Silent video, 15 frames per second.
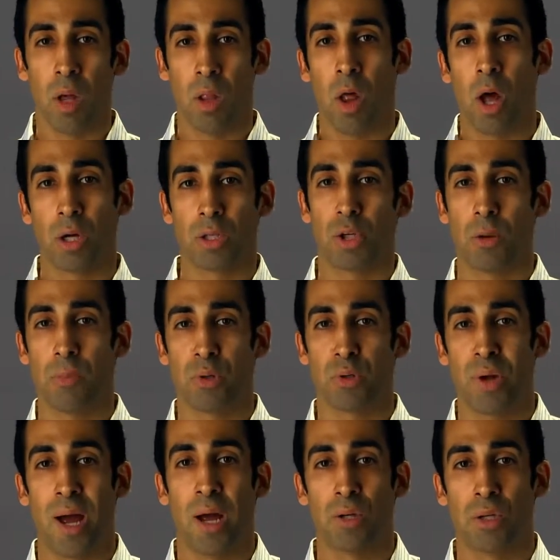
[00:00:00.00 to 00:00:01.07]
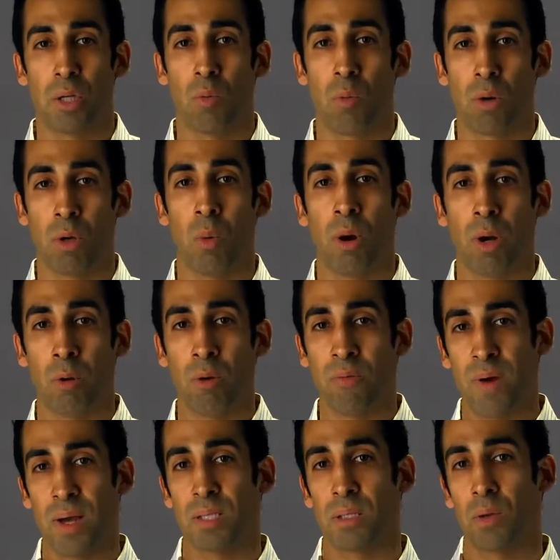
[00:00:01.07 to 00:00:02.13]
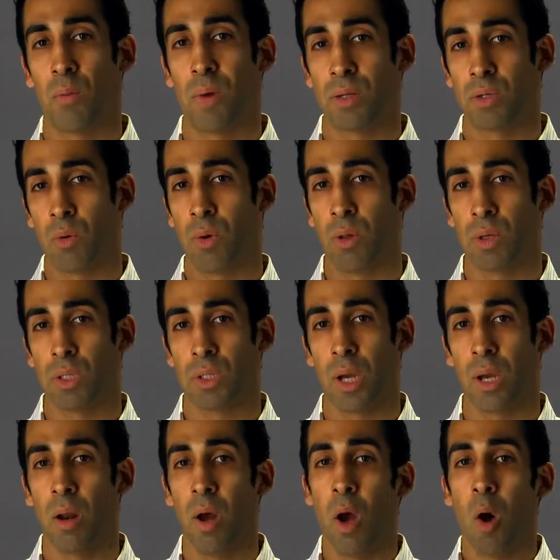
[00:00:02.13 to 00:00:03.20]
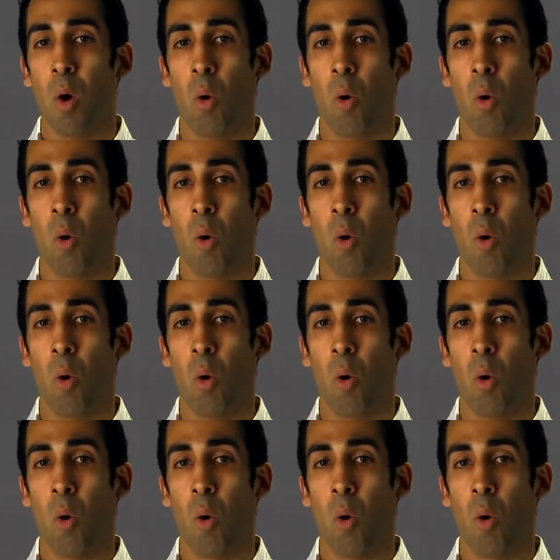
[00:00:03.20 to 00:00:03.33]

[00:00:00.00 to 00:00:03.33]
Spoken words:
long-term strategy where you want to invest into rental real estate